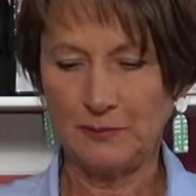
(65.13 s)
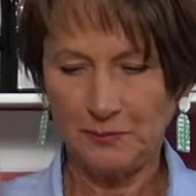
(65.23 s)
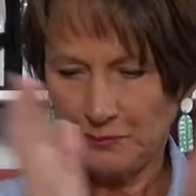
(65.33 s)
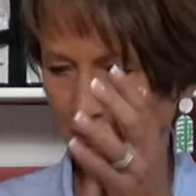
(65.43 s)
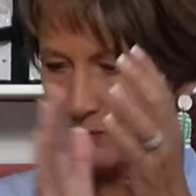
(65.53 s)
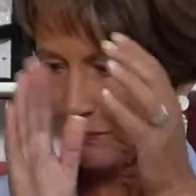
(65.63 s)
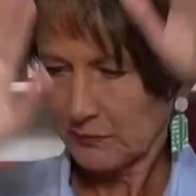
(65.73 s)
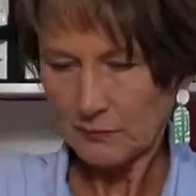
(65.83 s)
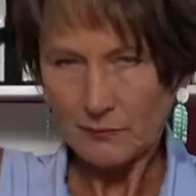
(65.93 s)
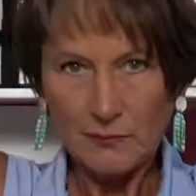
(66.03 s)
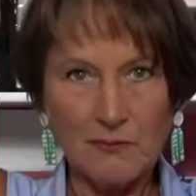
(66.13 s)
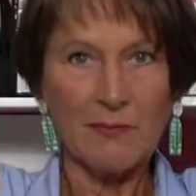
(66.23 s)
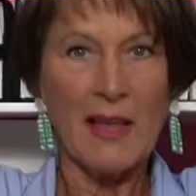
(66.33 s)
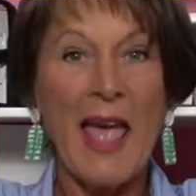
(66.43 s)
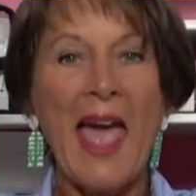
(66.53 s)
I'm gone the week after.
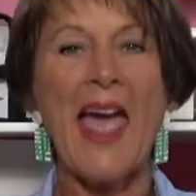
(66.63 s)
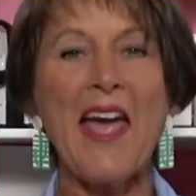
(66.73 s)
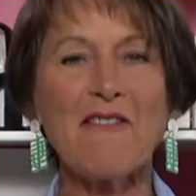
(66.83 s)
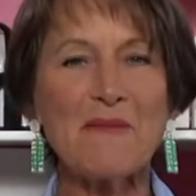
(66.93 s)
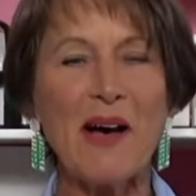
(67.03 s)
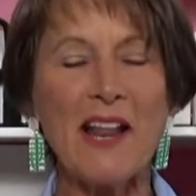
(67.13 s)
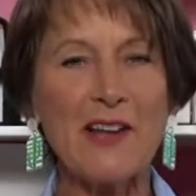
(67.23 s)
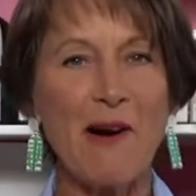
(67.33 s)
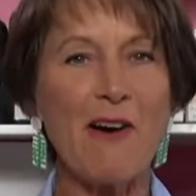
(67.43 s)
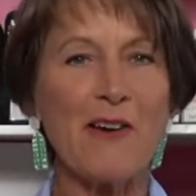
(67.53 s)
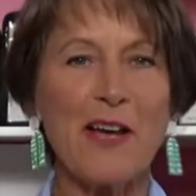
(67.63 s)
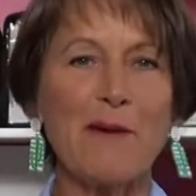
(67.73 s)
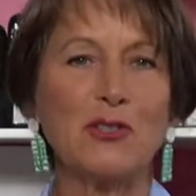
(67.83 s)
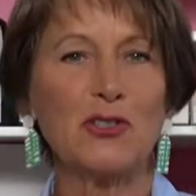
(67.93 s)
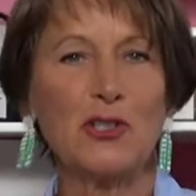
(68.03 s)
Hey everybody,
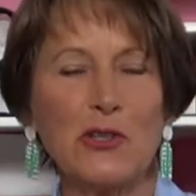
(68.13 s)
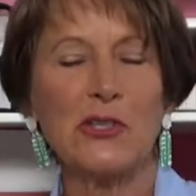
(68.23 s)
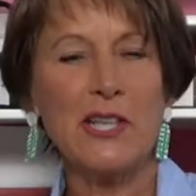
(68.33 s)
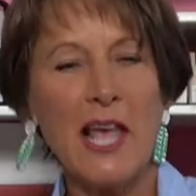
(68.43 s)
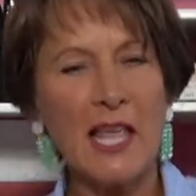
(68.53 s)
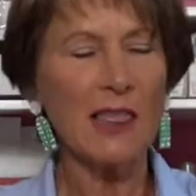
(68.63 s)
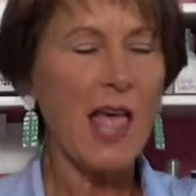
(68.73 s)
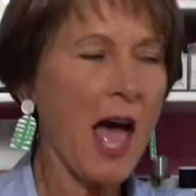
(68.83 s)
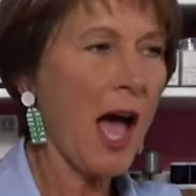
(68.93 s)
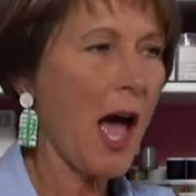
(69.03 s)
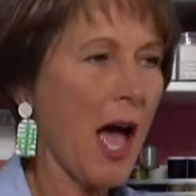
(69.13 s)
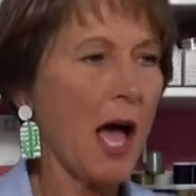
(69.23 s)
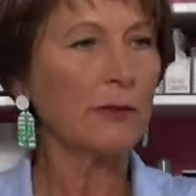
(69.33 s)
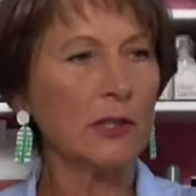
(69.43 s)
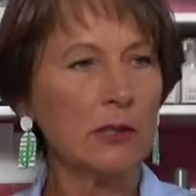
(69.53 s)
welcome to Tuesday
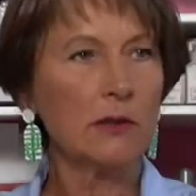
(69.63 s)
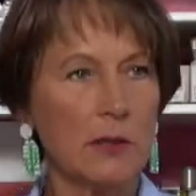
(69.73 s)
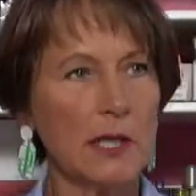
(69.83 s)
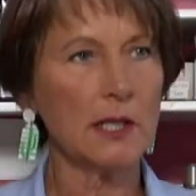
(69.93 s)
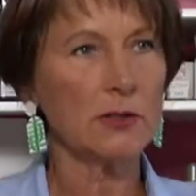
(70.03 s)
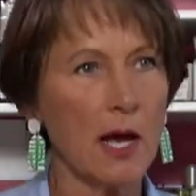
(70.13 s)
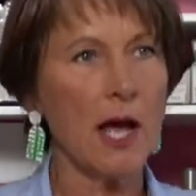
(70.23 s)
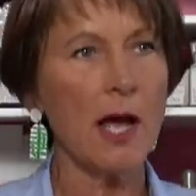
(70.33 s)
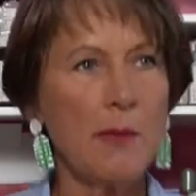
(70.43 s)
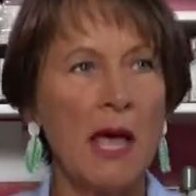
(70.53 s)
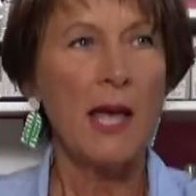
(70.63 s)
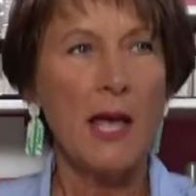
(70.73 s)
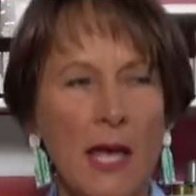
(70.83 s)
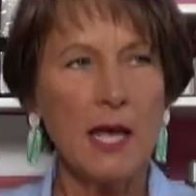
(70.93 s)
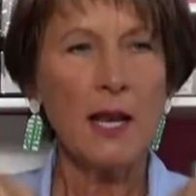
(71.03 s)
Live, Tuesday Tribe.
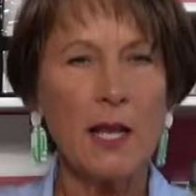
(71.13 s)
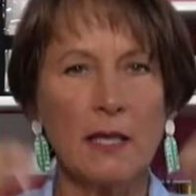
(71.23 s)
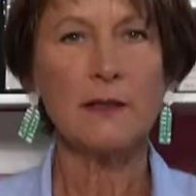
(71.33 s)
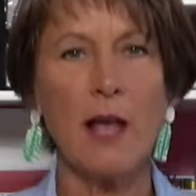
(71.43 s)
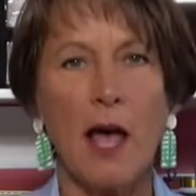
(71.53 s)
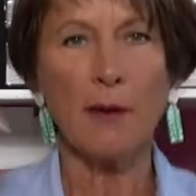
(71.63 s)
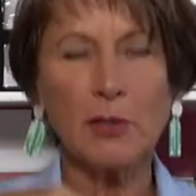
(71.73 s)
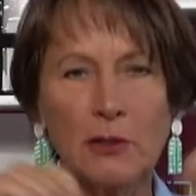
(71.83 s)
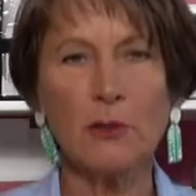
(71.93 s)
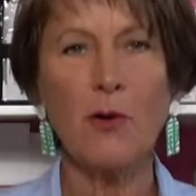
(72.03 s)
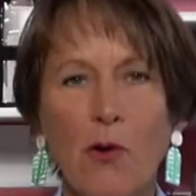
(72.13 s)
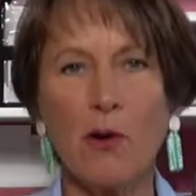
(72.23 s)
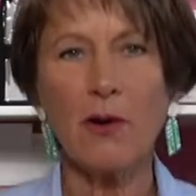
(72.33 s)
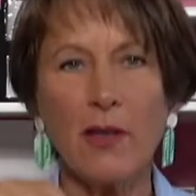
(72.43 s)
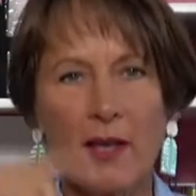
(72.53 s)
It is time to
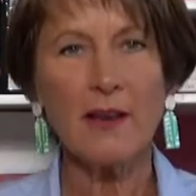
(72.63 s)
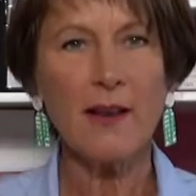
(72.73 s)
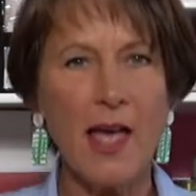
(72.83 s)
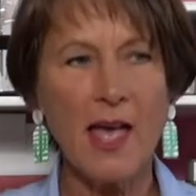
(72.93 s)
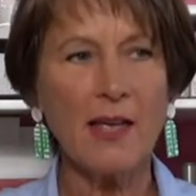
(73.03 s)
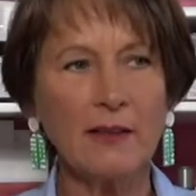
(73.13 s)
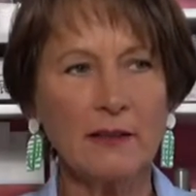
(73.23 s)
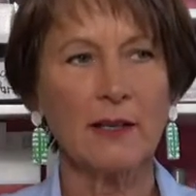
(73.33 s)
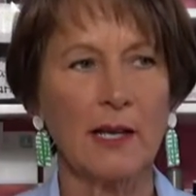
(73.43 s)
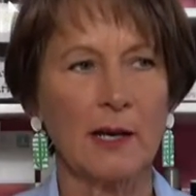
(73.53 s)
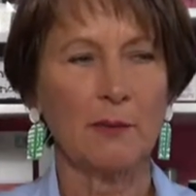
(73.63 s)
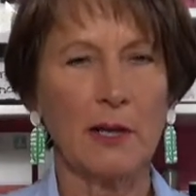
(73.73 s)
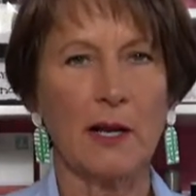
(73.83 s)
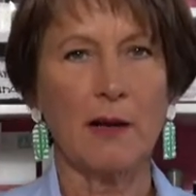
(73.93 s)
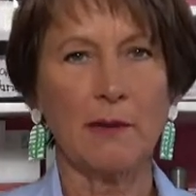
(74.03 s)
organize.
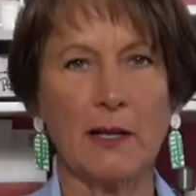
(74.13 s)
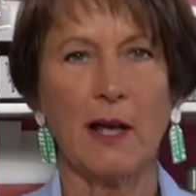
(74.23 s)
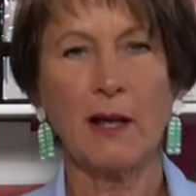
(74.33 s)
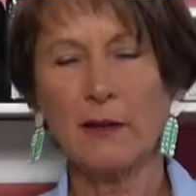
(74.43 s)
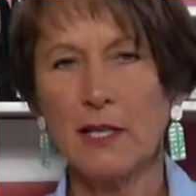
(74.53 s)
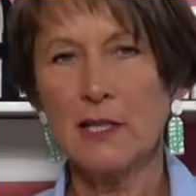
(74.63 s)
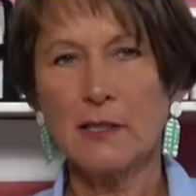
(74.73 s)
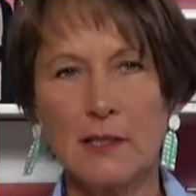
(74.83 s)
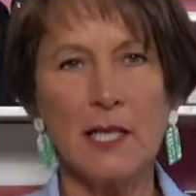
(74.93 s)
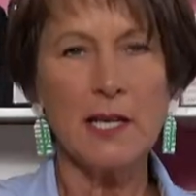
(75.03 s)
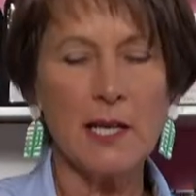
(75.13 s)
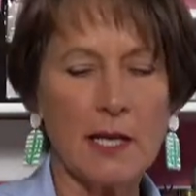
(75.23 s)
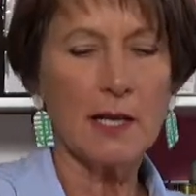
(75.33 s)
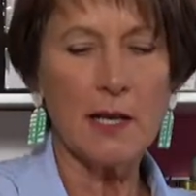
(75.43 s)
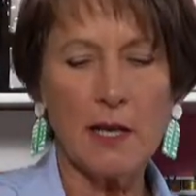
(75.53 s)
Manamana dee
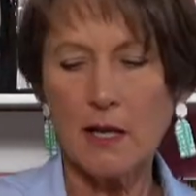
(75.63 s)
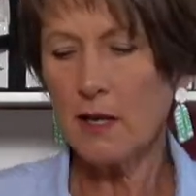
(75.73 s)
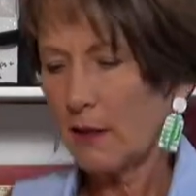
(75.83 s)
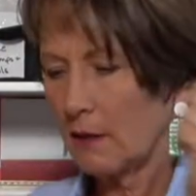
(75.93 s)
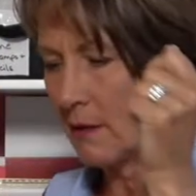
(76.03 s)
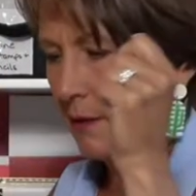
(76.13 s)
dee dee dee dee.